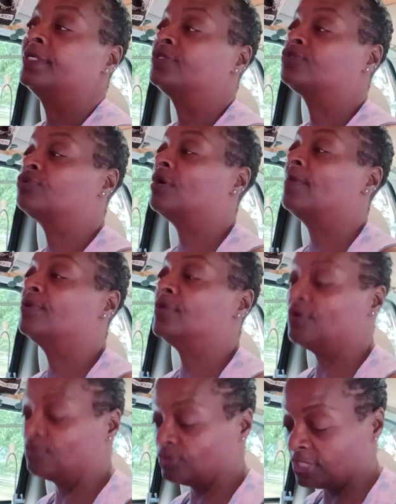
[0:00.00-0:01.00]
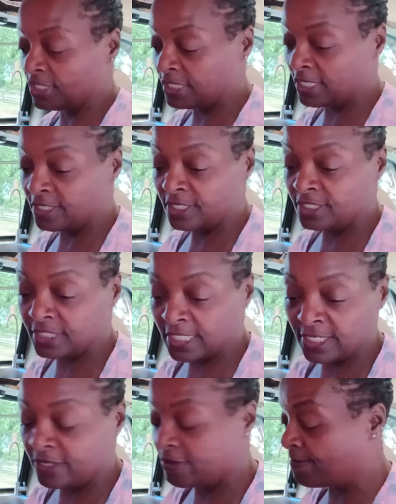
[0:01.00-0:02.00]
troubled on the good
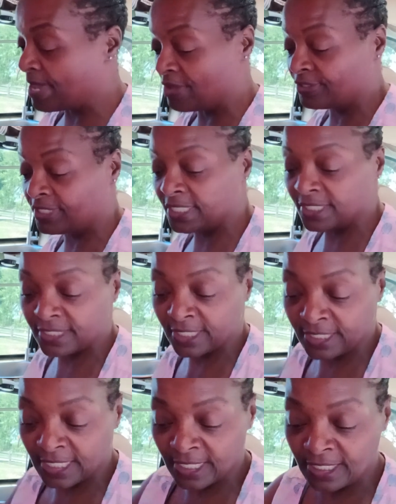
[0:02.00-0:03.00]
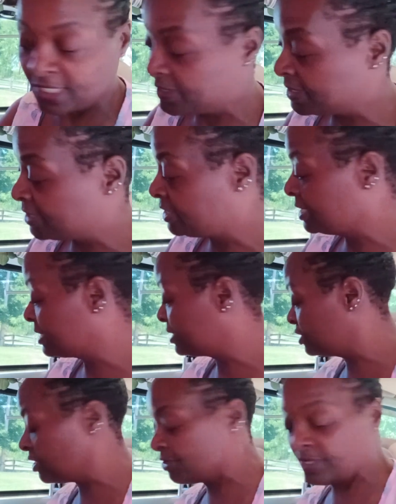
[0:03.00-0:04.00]
thing about this
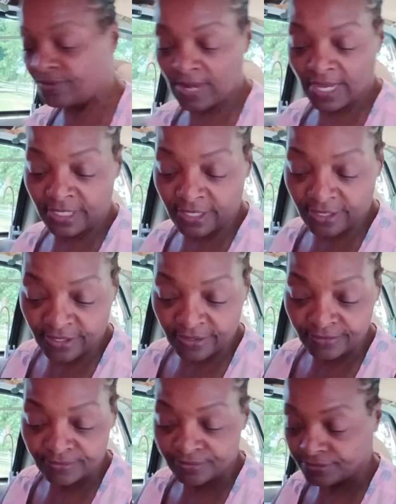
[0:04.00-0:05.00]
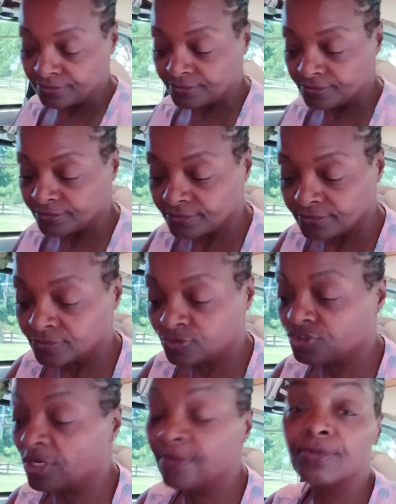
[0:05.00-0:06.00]
journey right here.
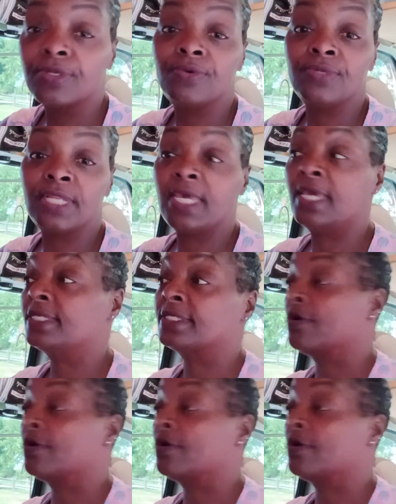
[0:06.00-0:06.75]
Trouble don't last